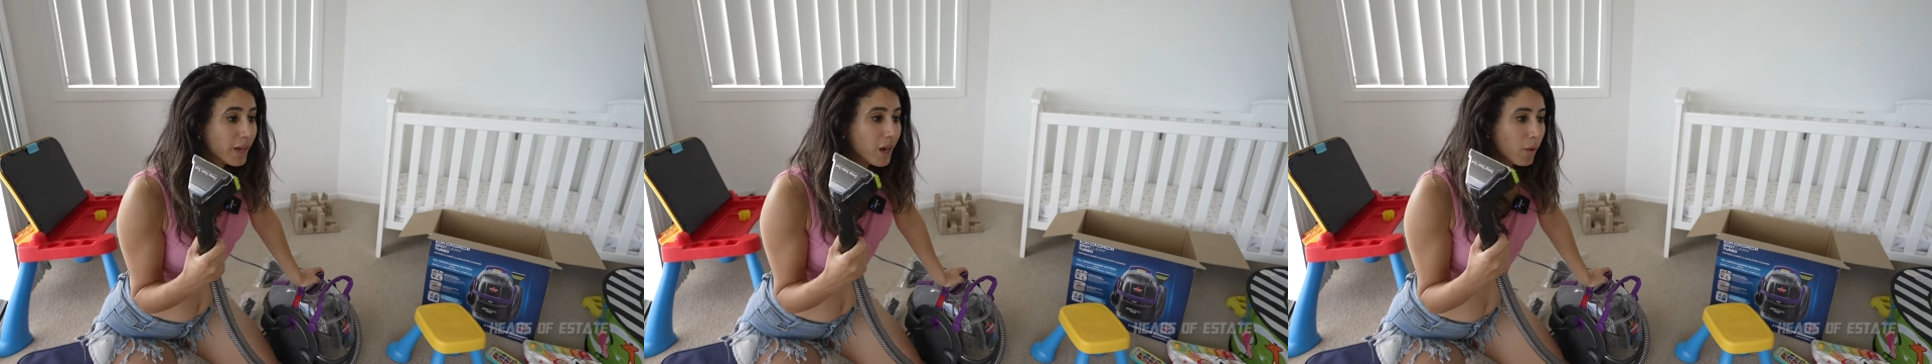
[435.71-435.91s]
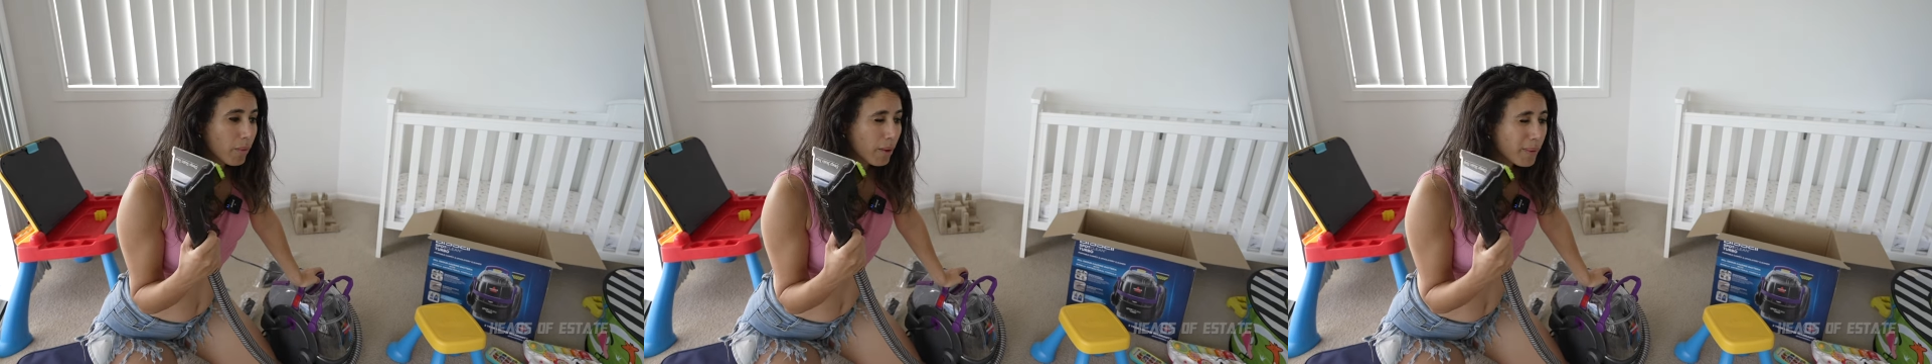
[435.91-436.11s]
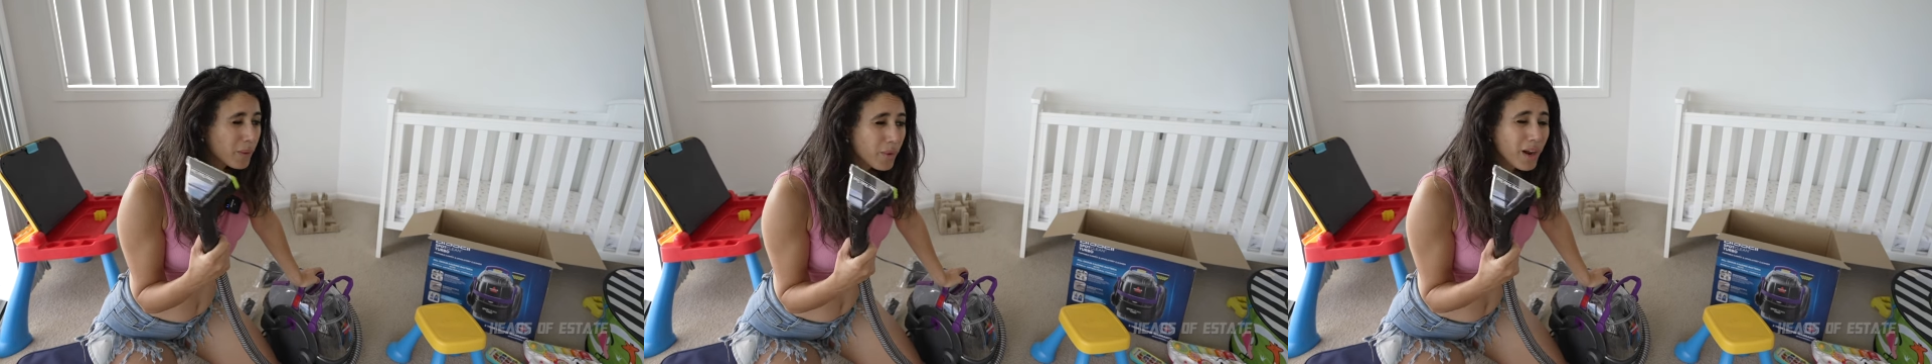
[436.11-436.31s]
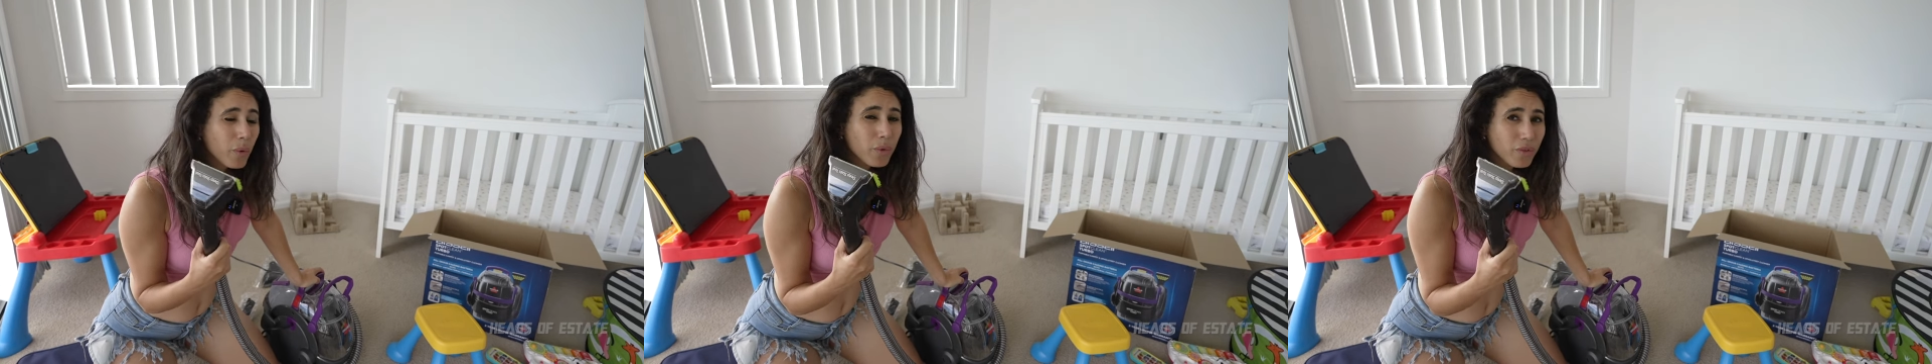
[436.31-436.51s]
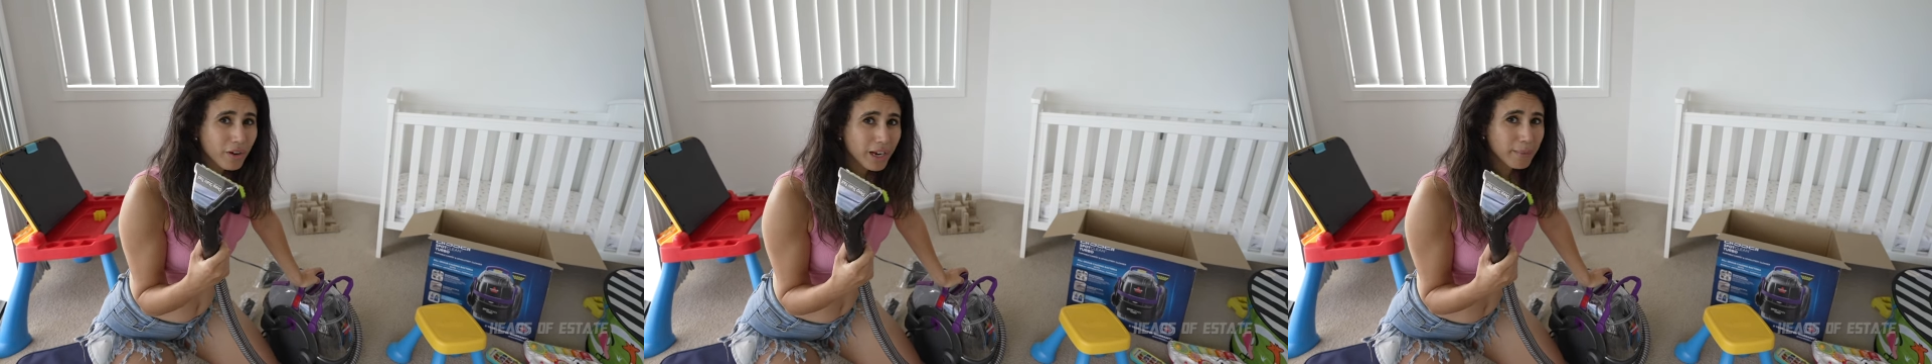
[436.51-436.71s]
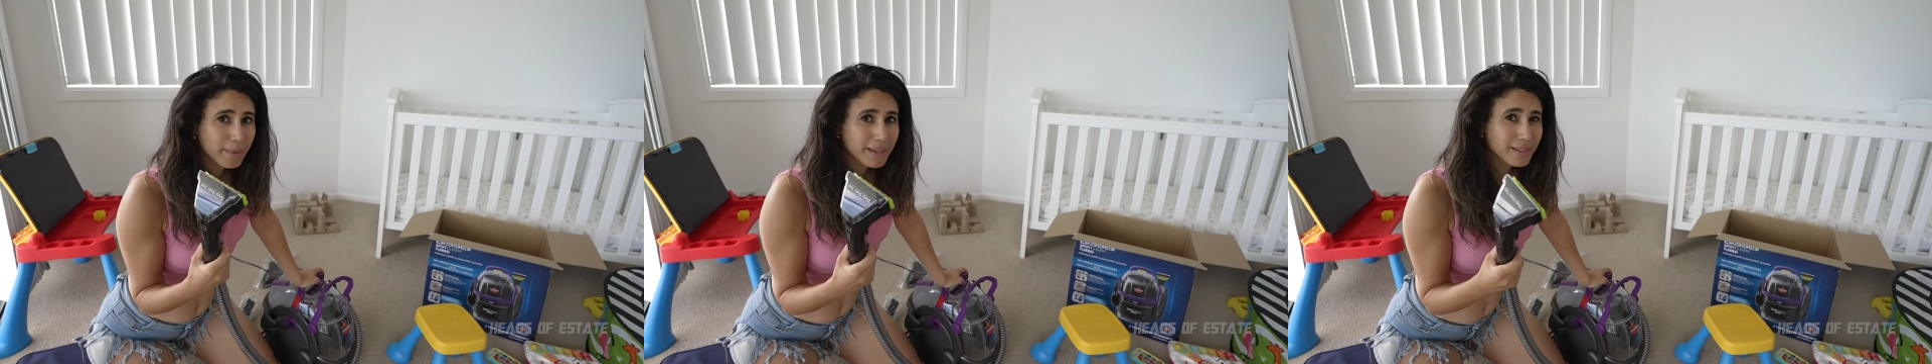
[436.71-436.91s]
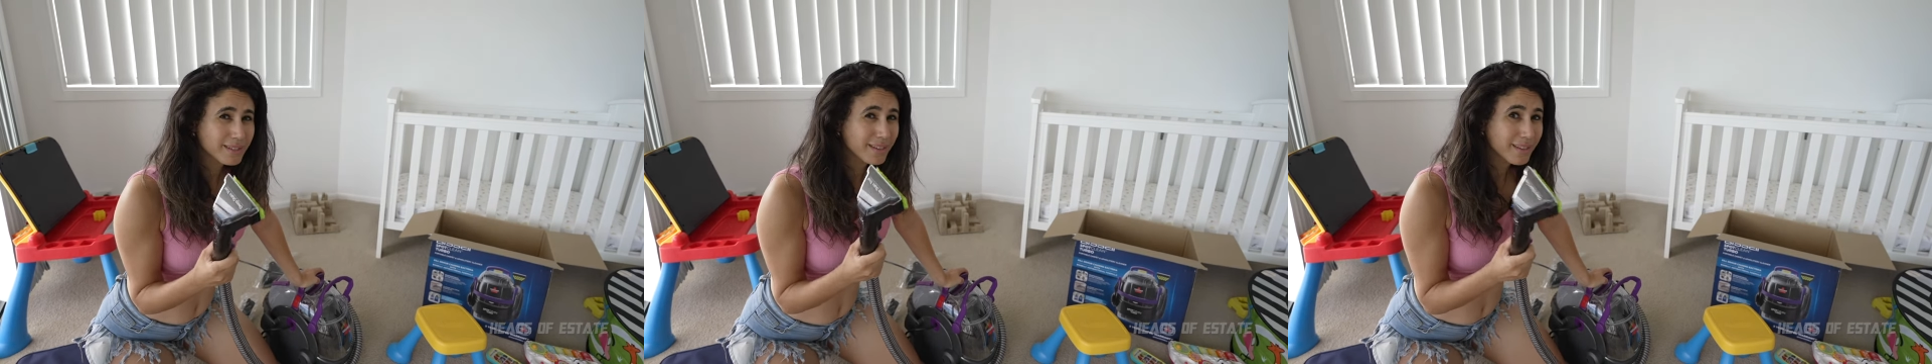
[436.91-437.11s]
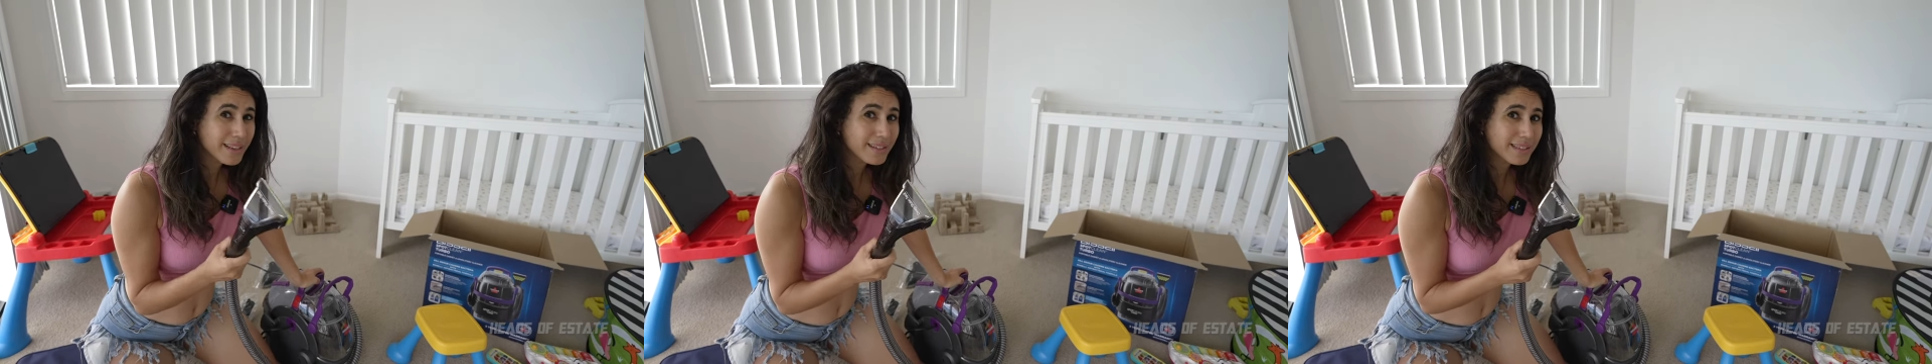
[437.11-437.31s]
Probably what I would recommend is that
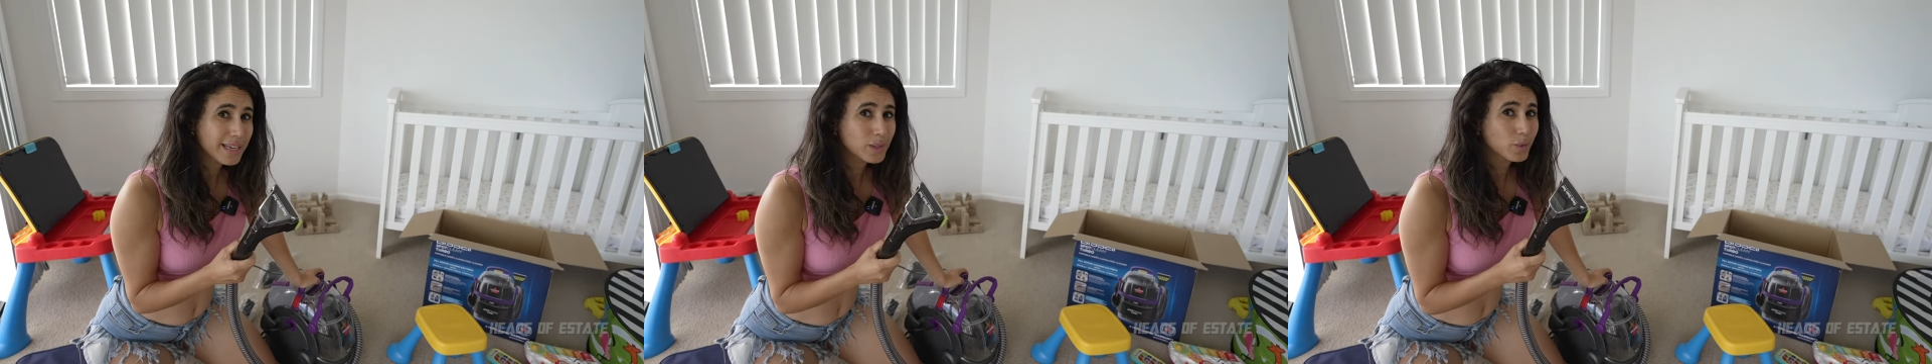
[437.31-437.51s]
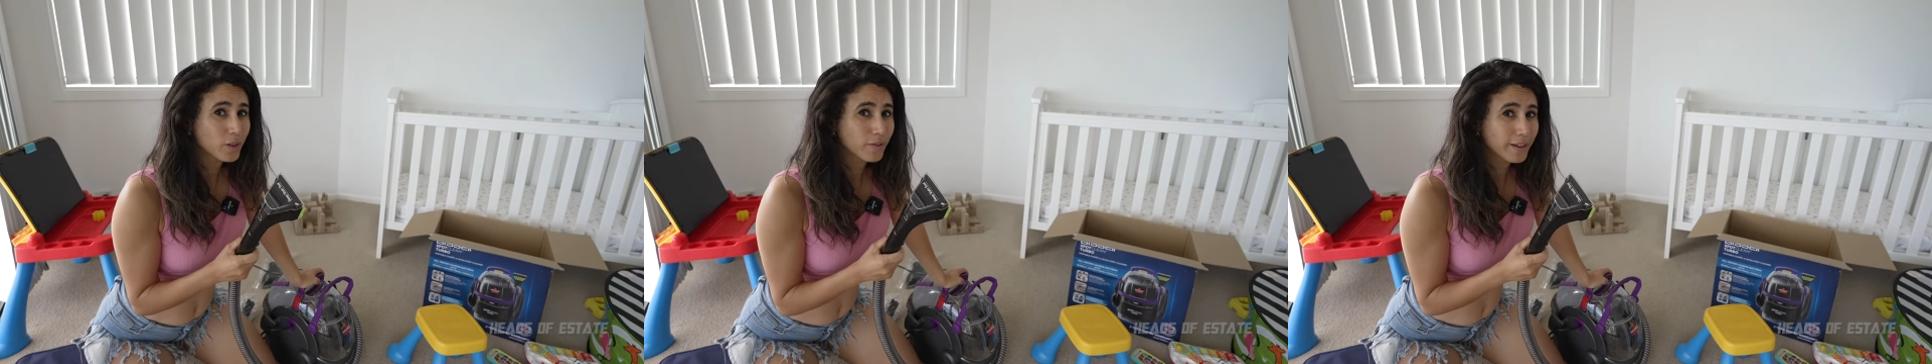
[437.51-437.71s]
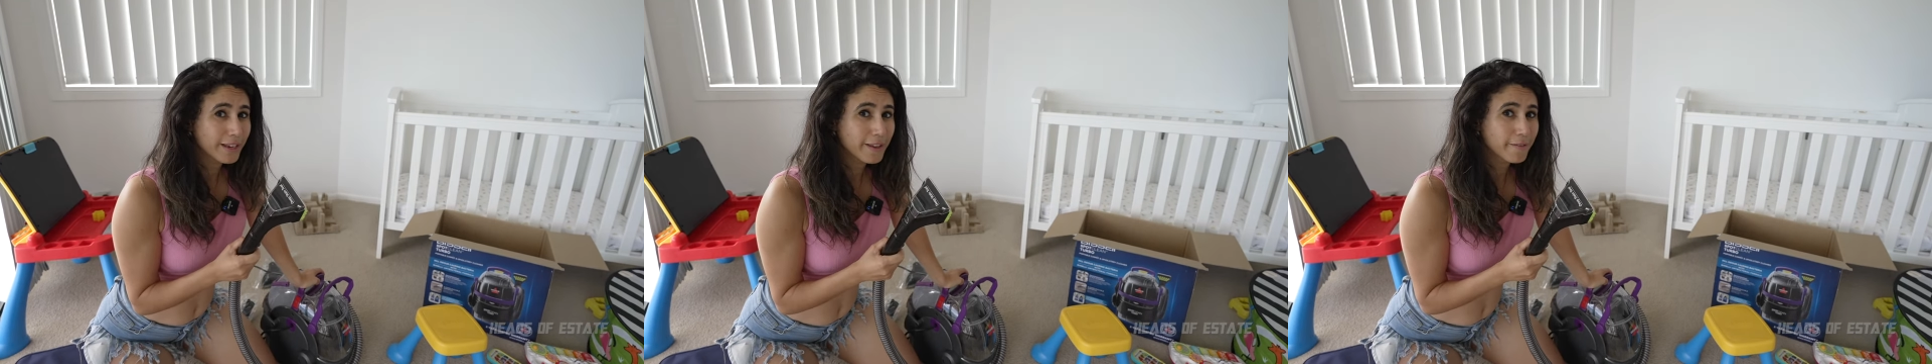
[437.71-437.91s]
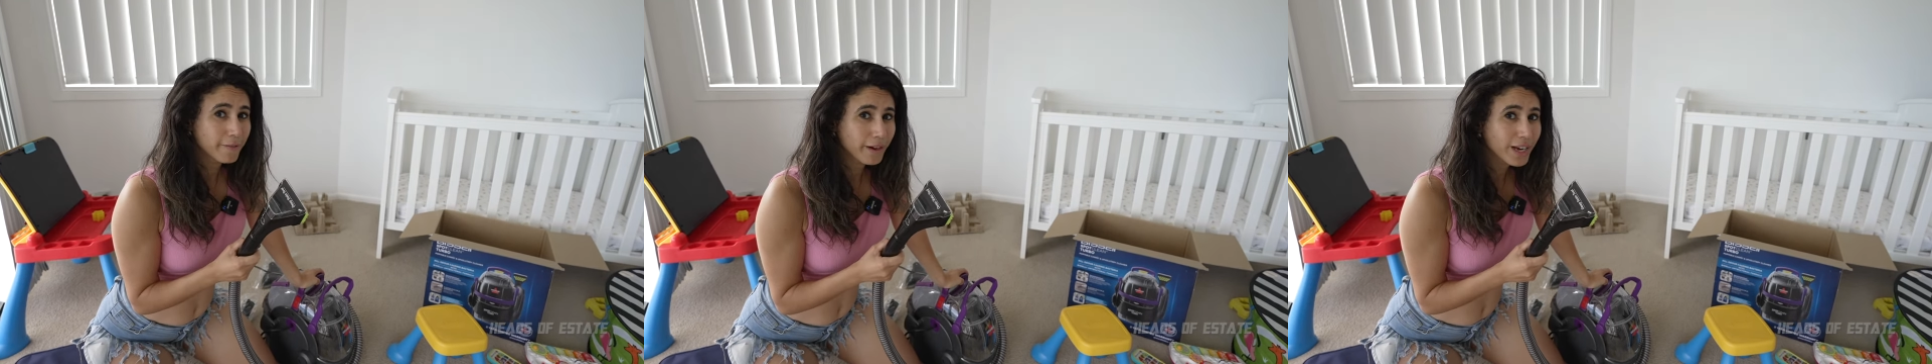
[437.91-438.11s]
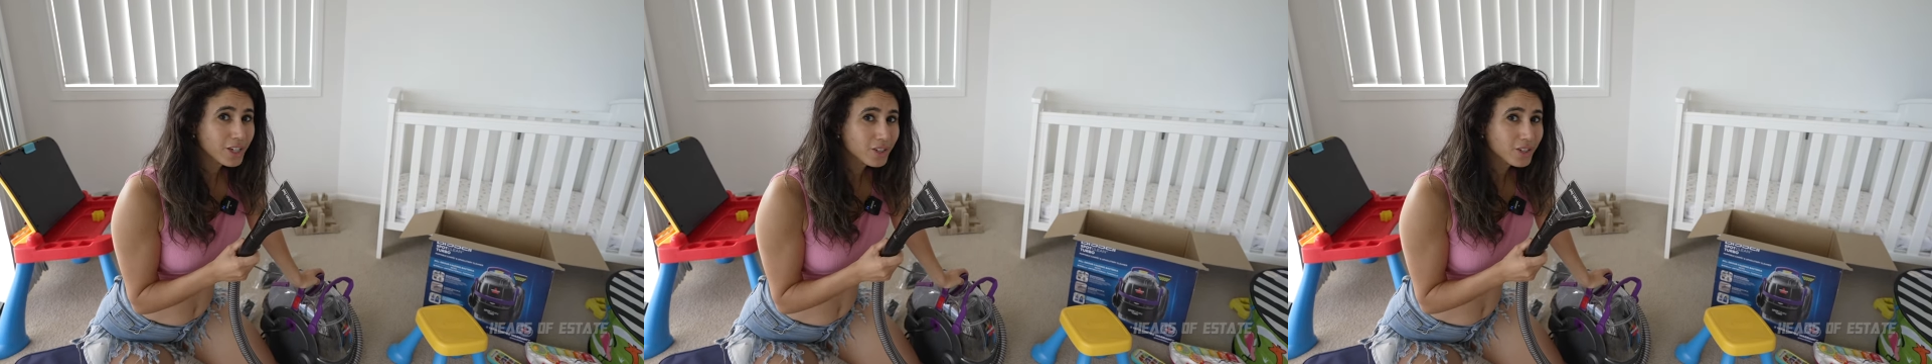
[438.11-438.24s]
these stains were fairly fresh.